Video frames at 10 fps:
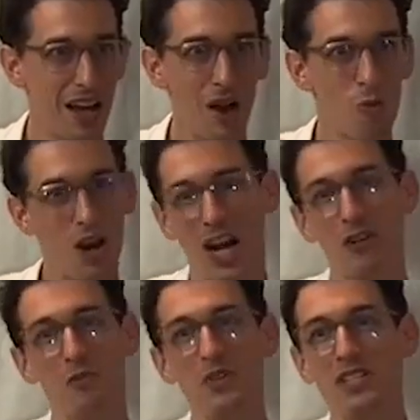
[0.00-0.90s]
And what kind
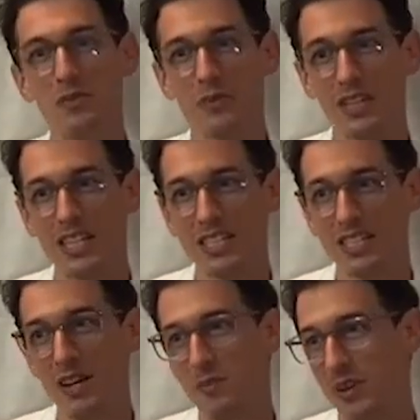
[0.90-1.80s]
of a meeting place?
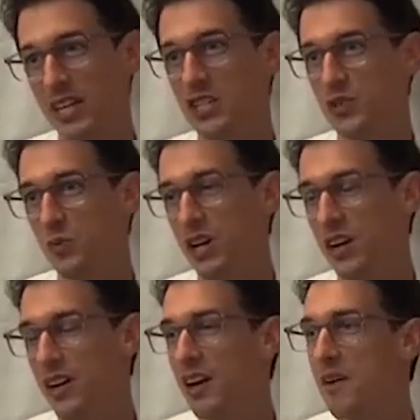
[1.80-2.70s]
A place
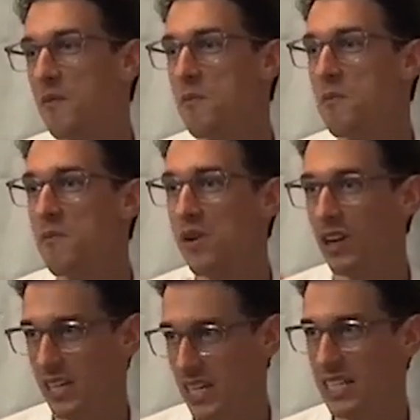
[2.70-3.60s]
where
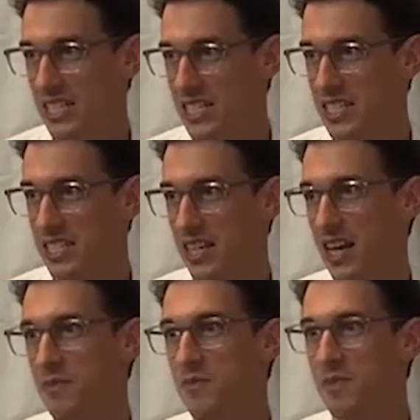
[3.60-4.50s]
millions
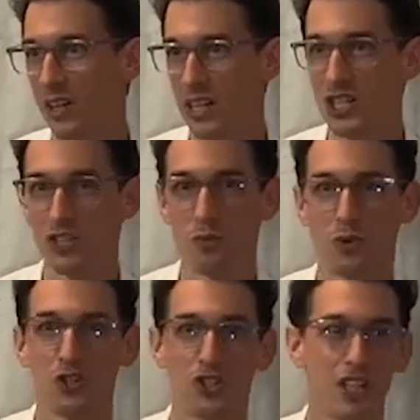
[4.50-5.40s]
and millions of
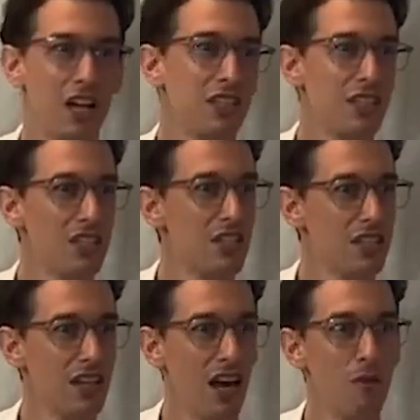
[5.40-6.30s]

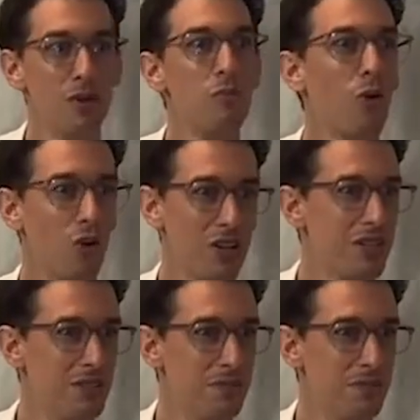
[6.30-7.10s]
personalities have been born